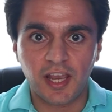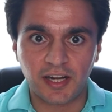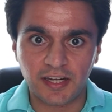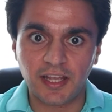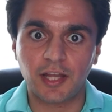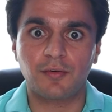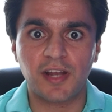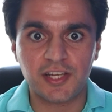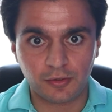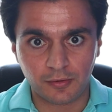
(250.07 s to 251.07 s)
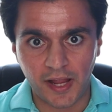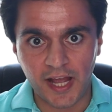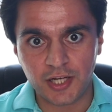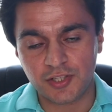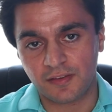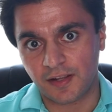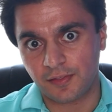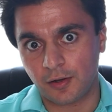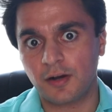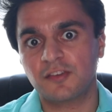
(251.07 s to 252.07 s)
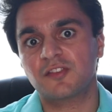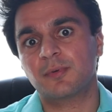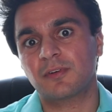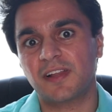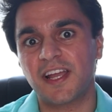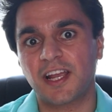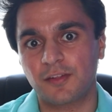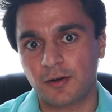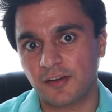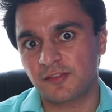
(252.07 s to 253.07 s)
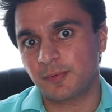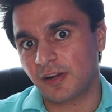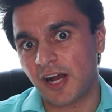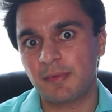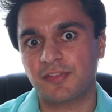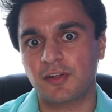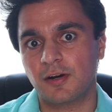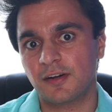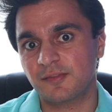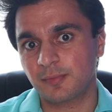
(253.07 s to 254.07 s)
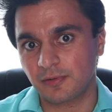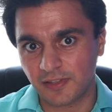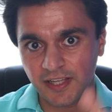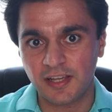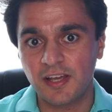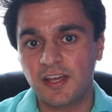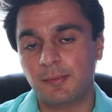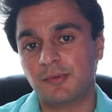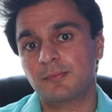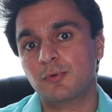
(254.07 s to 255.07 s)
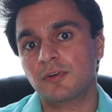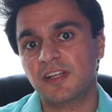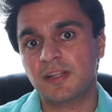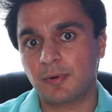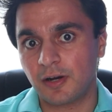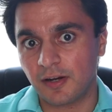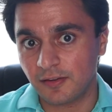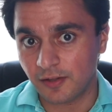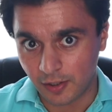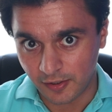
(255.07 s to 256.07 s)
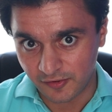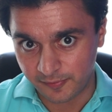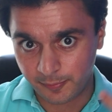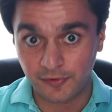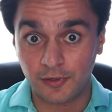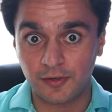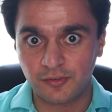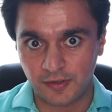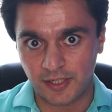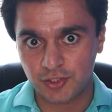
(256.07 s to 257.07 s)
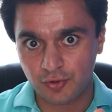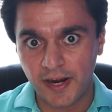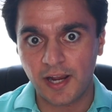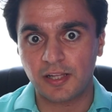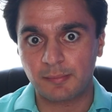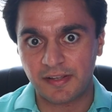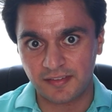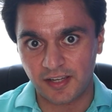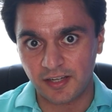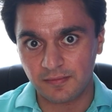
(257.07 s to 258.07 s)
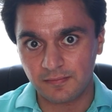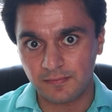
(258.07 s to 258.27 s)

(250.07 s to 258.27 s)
and I can get granular actions like the cost per like, the cost per comment, the cost per link, and most importantly, the cost for starting a trial on my site.